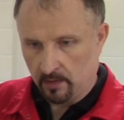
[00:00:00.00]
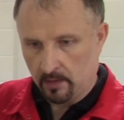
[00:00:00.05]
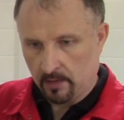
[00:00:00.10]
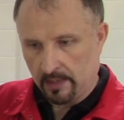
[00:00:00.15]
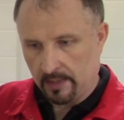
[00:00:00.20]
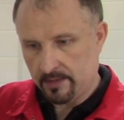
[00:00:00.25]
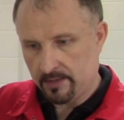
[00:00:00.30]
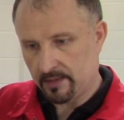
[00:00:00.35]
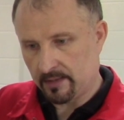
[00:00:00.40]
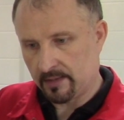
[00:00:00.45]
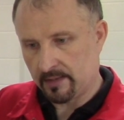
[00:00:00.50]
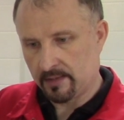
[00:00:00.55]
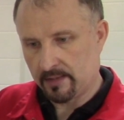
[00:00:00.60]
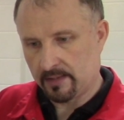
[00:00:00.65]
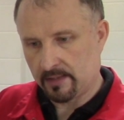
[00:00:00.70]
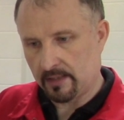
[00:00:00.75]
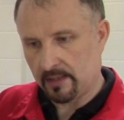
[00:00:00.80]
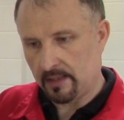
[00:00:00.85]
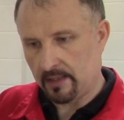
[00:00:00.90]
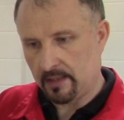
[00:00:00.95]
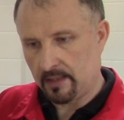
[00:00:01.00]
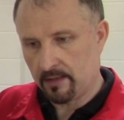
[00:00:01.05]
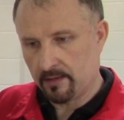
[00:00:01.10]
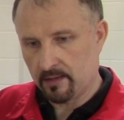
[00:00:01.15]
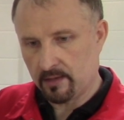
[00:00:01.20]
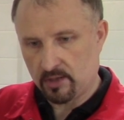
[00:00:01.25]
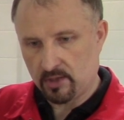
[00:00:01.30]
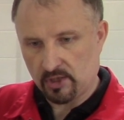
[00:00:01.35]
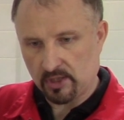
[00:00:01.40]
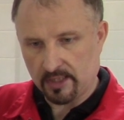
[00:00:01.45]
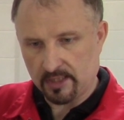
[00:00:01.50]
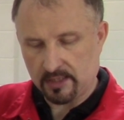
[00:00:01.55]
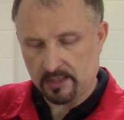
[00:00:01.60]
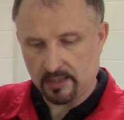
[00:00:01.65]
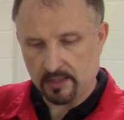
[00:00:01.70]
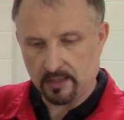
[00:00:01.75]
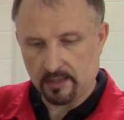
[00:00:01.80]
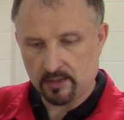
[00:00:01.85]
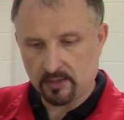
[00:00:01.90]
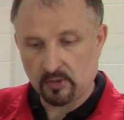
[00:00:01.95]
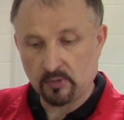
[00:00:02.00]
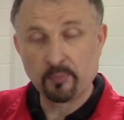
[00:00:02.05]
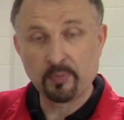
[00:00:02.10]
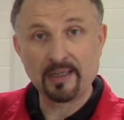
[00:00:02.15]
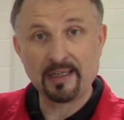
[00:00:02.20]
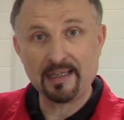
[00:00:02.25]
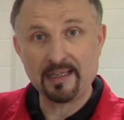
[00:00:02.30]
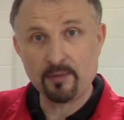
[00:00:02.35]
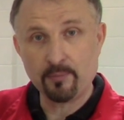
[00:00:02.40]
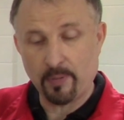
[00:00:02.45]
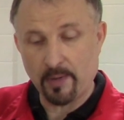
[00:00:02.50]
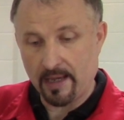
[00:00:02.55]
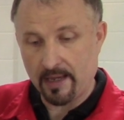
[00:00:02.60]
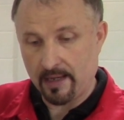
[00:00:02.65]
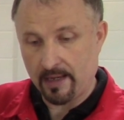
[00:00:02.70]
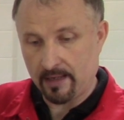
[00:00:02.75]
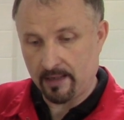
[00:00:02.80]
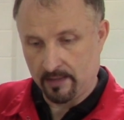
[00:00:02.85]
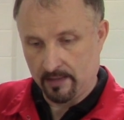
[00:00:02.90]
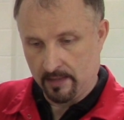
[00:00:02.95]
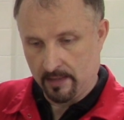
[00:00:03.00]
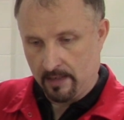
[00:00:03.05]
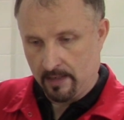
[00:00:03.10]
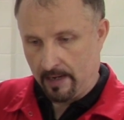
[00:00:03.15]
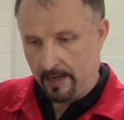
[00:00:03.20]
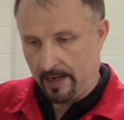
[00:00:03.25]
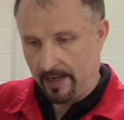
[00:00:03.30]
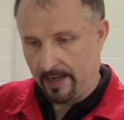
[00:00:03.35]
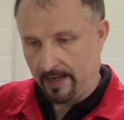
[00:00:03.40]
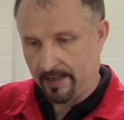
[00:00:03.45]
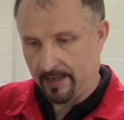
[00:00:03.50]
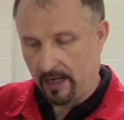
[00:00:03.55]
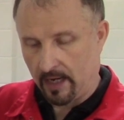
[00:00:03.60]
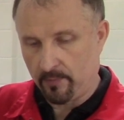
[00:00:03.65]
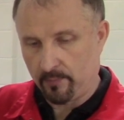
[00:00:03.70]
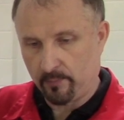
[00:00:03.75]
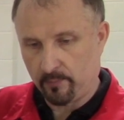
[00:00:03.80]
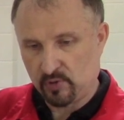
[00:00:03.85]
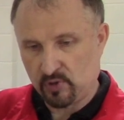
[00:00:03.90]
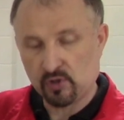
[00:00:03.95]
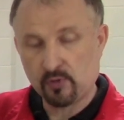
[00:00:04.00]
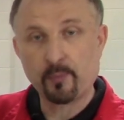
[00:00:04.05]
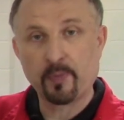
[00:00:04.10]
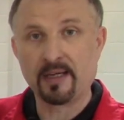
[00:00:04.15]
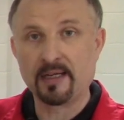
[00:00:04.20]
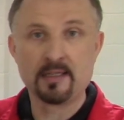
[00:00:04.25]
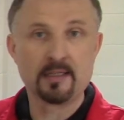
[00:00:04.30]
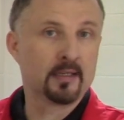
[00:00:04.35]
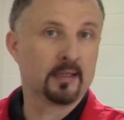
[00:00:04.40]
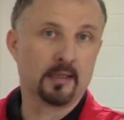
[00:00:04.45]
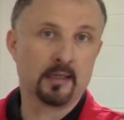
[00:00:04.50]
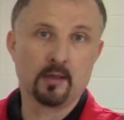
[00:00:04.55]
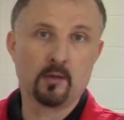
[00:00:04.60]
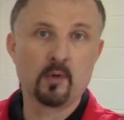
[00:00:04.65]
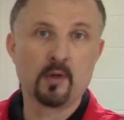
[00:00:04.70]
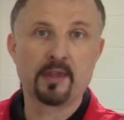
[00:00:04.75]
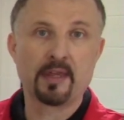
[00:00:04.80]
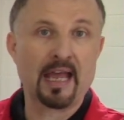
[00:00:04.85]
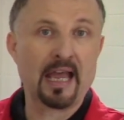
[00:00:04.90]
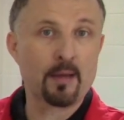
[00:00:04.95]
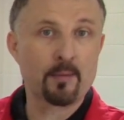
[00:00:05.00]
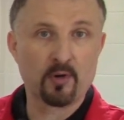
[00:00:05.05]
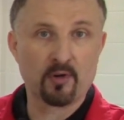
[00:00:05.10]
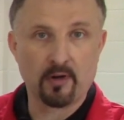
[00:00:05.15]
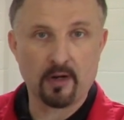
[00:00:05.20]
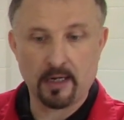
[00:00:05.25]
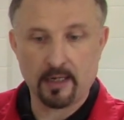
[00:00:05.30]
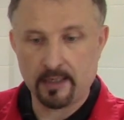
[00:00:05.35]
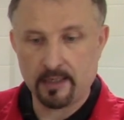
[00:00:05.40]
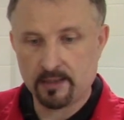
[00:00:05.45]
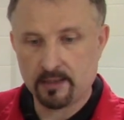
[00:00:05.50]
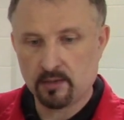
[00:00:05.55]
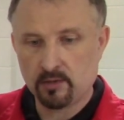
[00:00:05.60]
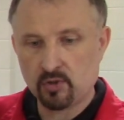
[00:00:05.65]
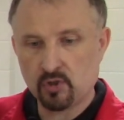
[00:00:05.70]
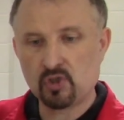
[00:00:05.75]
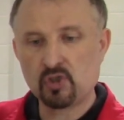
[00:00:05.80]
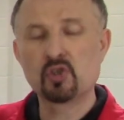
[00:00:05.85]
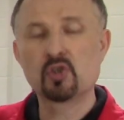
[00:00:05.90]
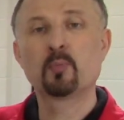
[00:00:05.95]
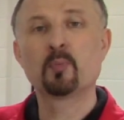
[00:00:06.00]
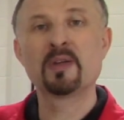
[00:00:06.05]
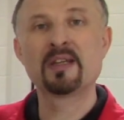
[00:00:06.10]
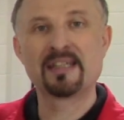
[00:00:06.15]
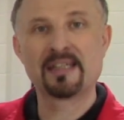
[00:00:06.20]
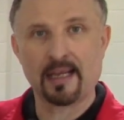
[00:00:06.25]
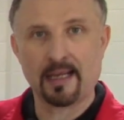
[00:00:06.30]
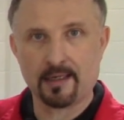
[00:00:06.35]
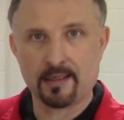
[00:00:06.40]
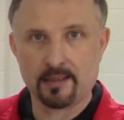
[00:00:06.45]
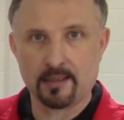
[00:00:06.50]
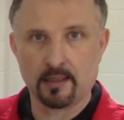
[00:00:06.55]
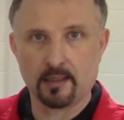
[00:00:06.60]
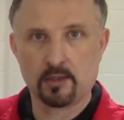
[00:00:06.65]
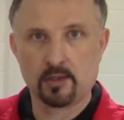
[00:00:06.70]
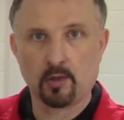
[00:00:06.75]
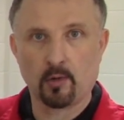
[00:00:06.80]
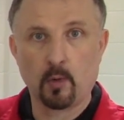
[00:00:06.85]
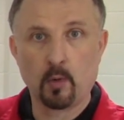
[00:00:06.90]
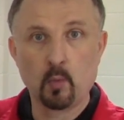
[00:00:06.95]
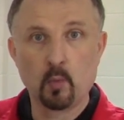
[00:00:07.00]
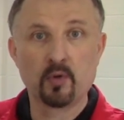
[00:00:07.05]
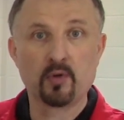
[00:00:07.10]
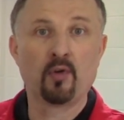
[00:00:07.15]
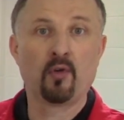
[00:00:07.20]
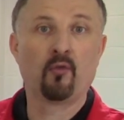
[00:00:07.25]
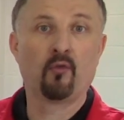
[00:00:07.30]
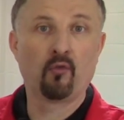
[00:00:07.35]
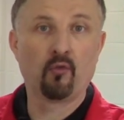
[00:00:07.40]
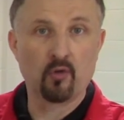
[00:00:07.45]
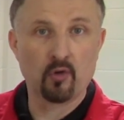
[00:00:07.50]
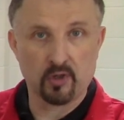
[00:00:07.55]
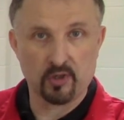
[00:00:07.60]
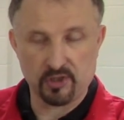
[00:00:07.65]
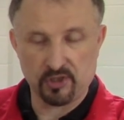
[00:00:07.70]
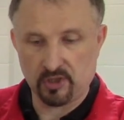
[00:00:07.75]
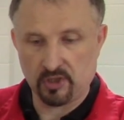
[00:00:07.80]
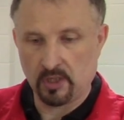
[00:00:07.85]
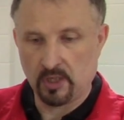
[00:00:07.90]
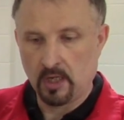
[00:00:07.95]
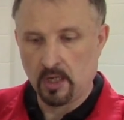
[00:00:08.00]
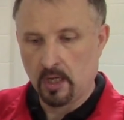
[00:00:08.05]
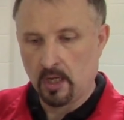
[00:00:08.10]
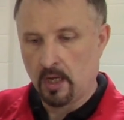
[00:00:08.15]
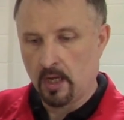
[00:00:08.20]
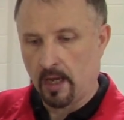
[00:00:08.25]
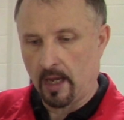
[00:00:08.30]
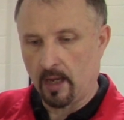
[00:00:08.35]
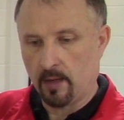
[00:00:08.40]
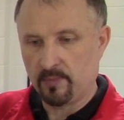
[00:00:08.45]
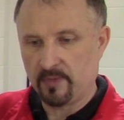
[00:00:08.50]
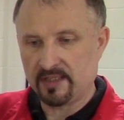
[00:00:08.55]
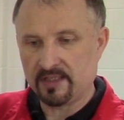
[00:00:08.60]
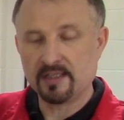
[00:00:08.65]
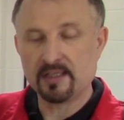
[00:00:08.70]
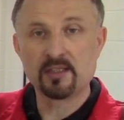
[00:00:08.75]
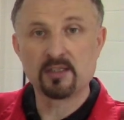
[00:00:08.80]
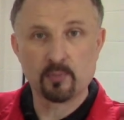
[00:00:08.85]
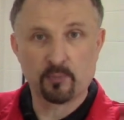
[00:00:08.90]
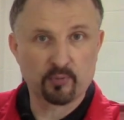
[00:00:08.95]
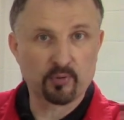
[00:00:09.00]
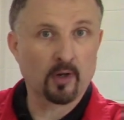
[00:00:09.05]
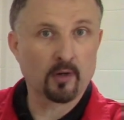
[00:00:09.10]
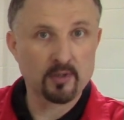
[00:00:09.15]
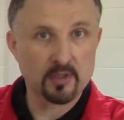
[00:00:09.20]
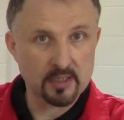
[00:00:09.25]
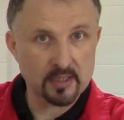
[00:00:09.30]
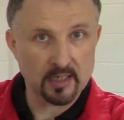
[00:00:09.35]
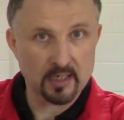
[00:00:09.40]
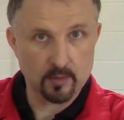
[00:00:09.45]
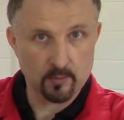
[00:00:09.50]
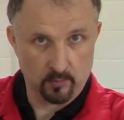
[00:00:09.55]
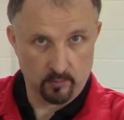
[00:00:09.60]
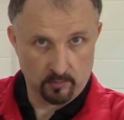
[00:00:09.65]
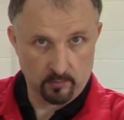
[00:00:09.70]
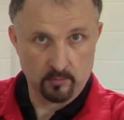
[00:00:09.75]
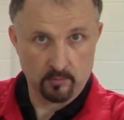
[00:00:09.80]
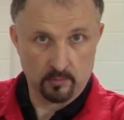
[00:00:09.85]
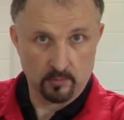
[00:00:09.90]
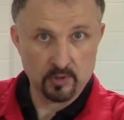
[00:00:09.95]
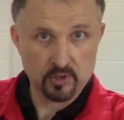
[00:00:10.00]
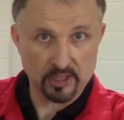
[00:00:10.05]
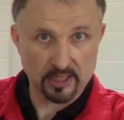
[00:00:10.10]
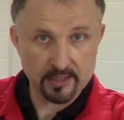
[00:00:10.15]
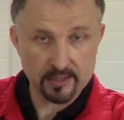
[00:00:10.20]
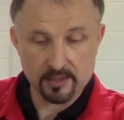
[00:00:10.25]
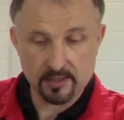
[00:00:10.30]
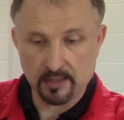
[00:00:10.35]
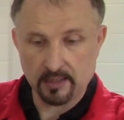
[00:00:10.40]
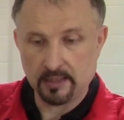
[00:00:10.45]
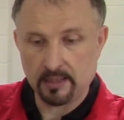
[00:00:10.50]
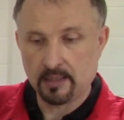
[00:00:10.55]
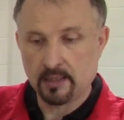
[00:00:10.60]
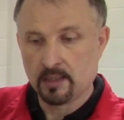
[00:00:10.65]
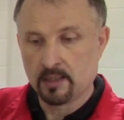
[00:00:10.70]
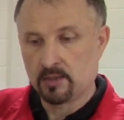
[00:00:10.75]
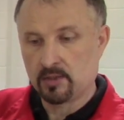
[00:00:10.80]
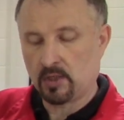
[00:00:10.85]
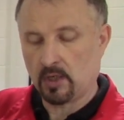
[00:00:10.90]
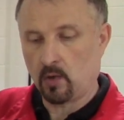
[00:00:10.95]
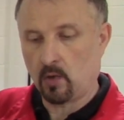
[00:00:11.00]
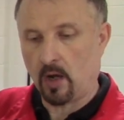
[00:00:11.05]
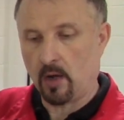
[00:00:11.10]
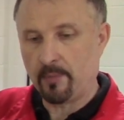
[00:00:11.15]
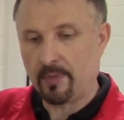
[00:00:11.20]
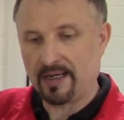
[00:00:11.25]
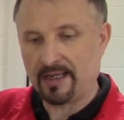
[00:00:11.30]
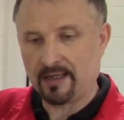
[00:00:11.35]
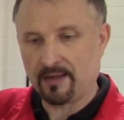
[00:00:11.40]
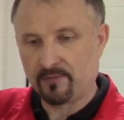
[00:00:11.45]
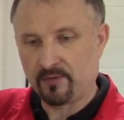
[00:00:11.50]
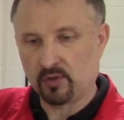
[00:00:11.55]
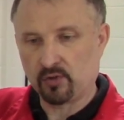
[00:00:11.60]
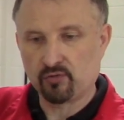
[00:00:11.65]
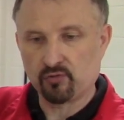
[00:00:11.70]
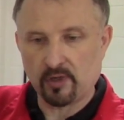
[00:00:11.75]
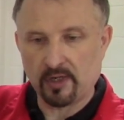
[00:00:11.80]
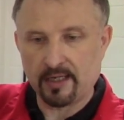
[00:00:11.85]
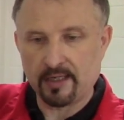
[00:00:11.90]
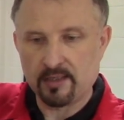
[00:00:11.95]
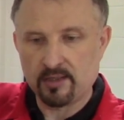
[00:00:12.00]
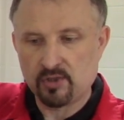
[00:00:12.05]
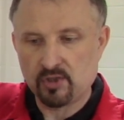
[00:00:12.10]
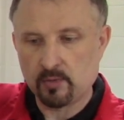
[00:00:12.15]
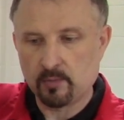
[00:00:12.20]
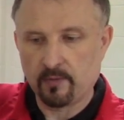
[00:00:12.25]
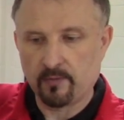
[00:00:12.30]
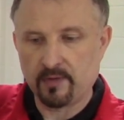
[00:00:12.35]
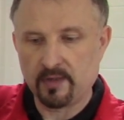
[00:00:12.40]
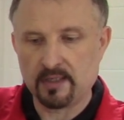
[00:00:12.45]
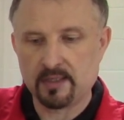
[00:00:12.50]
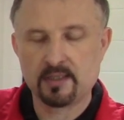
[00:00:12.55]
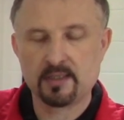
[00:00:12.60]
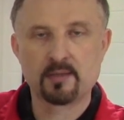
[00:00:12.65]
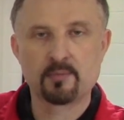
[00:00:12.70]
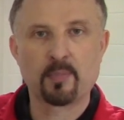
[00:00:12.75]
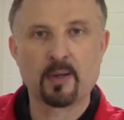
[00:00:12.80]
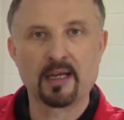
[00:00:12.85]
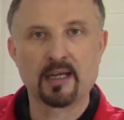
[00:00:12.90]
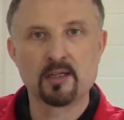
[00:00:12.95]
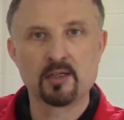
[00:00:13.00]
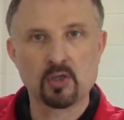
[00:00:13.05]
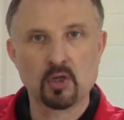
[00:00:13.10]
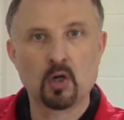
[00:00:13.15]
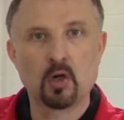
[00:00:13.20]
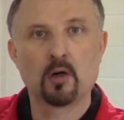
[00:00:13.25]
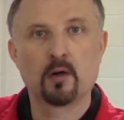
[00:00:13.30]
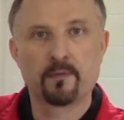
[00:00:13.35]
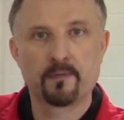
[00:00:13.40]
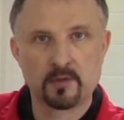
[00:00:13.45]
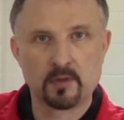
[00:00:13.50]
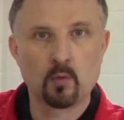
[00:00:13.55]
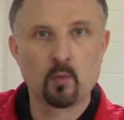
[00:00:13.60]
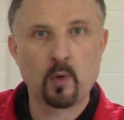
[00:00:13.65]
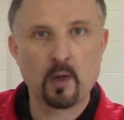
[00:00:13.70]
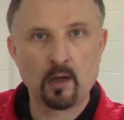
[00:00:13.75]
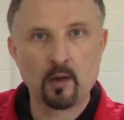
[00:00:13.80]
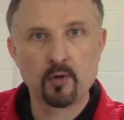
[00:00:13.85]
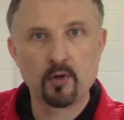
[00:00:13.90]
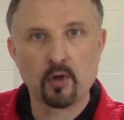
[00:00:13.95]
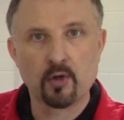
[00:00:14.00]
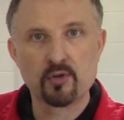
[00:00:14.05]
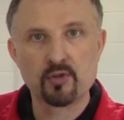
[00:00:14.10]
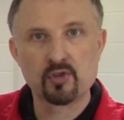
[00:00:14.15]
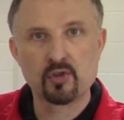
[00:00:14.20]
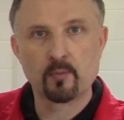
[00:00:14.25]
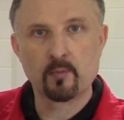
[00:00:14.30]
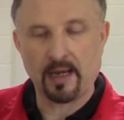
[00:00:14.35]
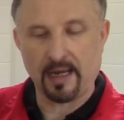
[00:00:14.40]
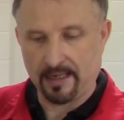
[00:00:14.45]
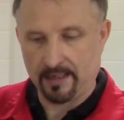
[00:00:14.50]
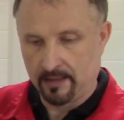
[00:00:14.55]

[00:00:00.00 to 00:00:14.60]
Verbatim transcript: As you can see the chassis is completely bare uh, I just painted it with hammerite just to protect it so it wouldn't rust. Um, this is the prototype chassis, so I might have to grind some of this paint off to weld on some